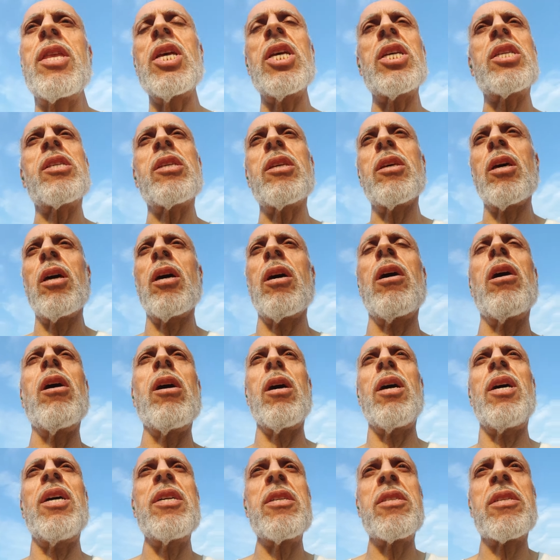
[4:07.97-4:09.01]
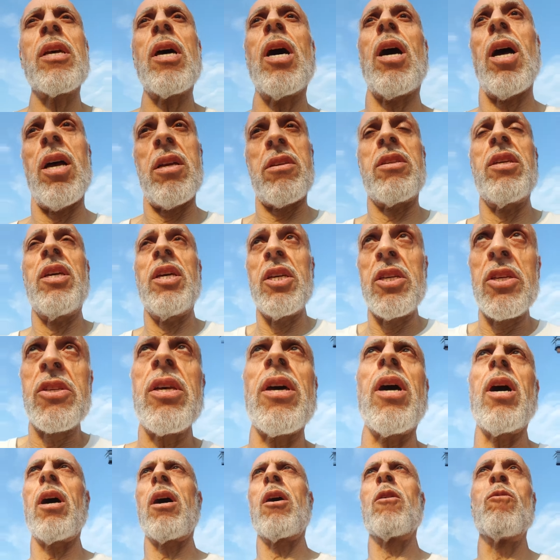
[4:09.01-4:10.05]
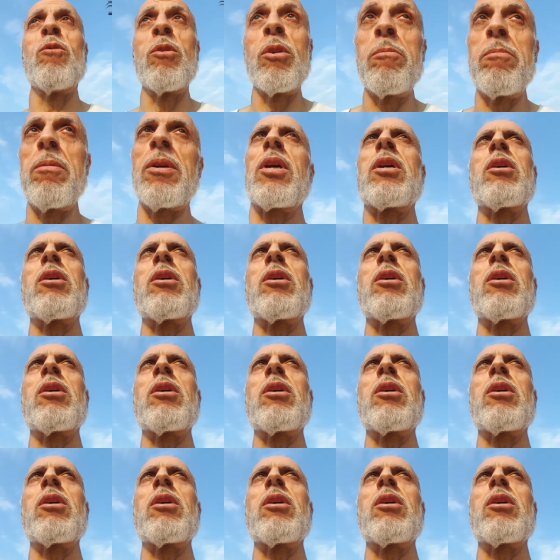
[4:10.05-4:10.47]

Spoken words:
this Isa as Isa who